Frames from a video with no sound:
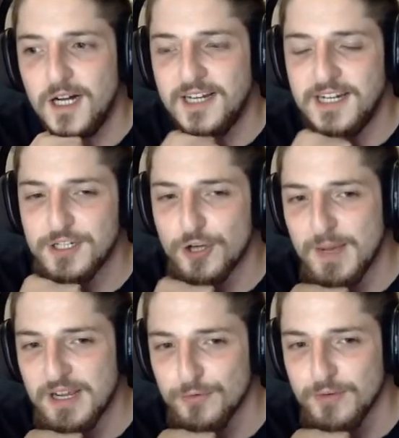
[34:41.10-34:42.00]
I need to go
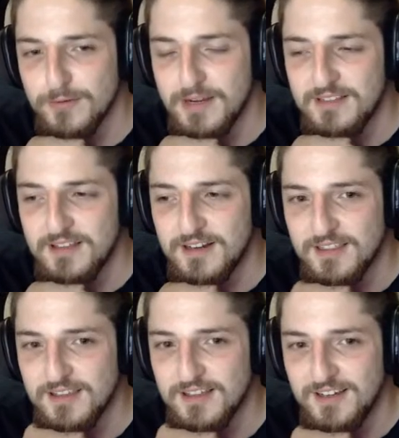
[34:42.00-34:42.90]
back and reread that. I
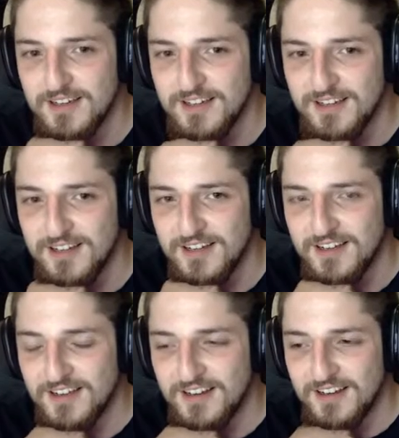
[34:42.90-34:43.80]
think
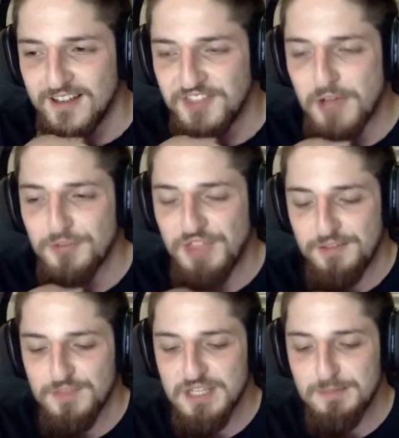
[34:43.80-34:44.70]
that
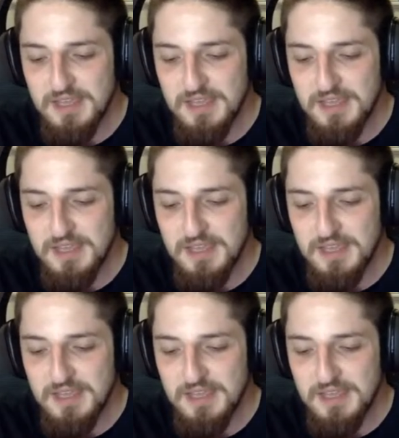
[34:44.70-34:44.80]
to me